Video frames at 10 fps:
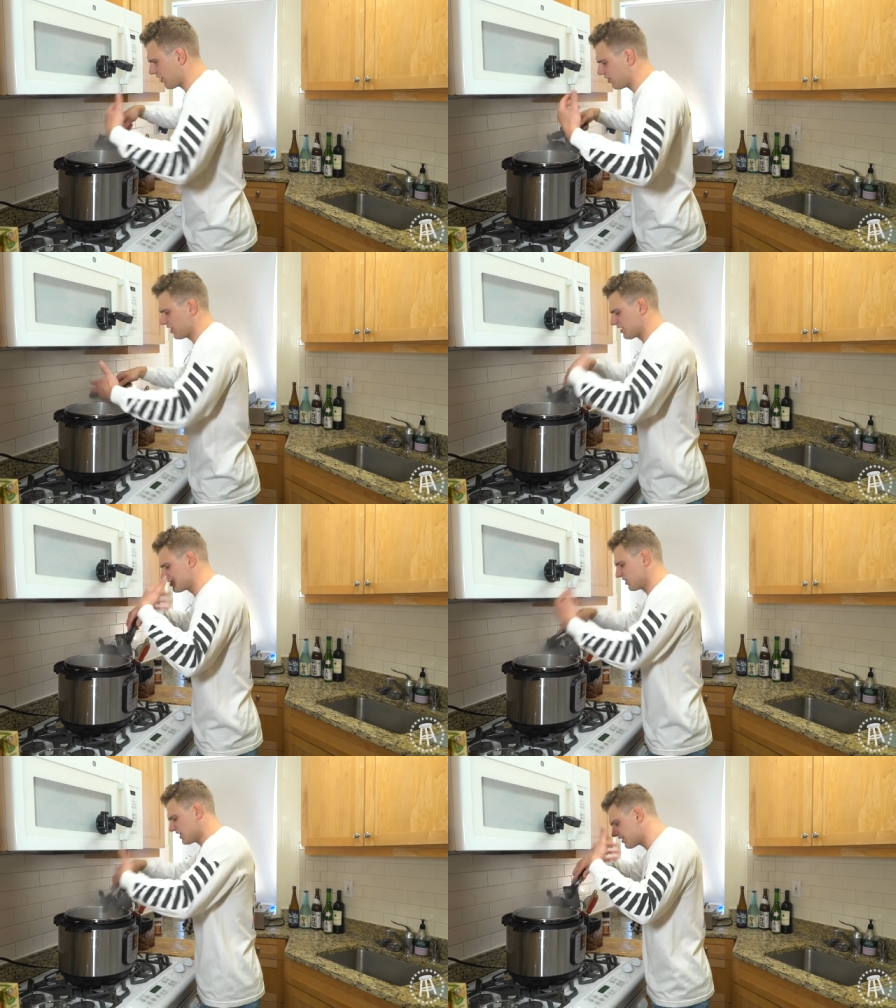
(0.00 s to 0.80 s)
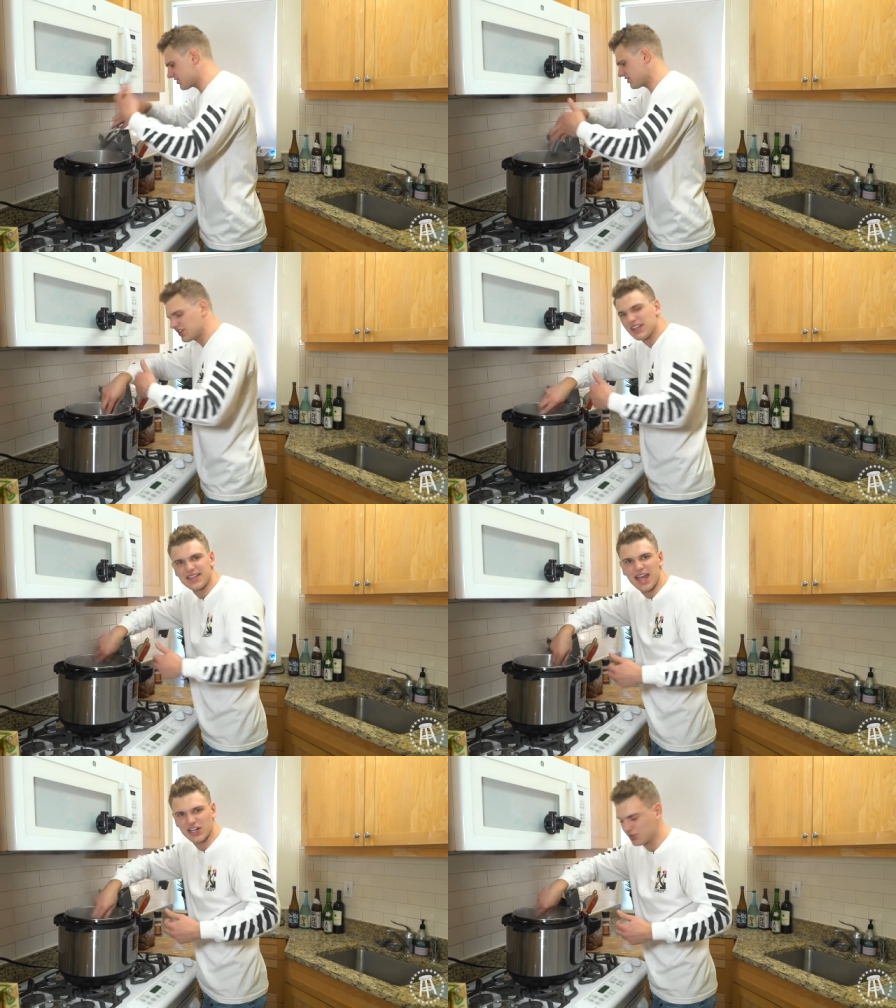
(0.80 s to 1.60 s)
face. Look at this, look at this, look at this
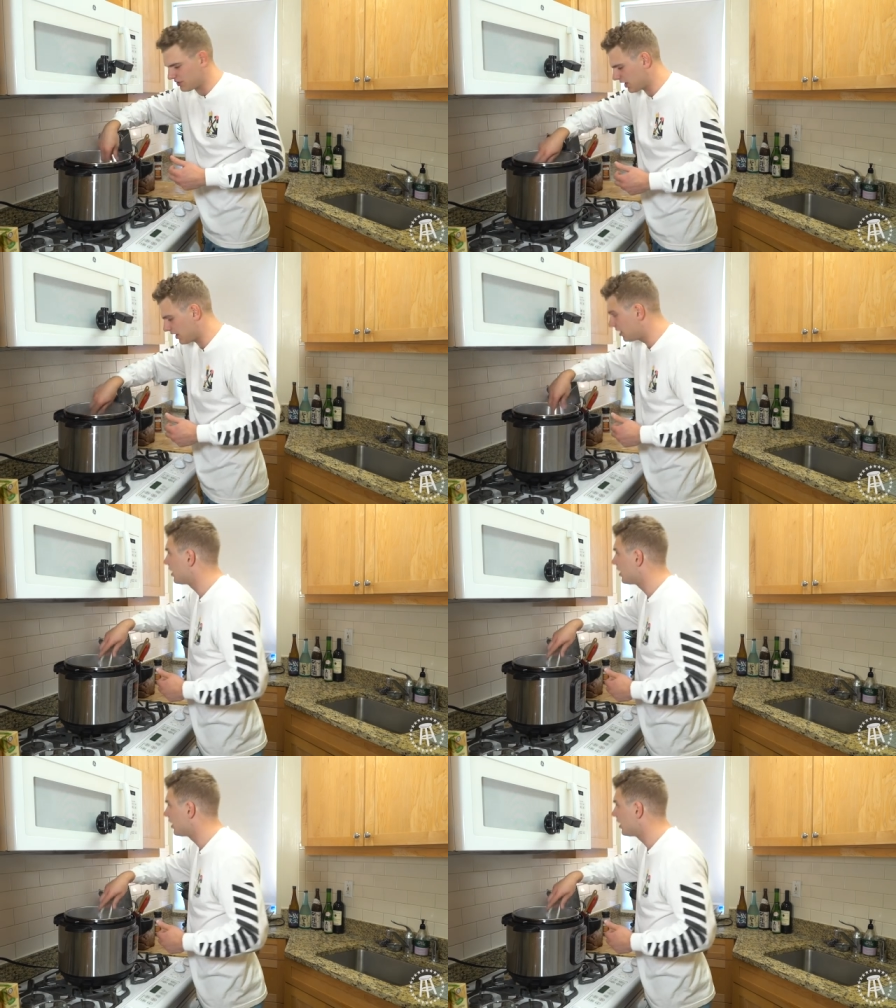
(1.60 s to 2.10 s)
action we got.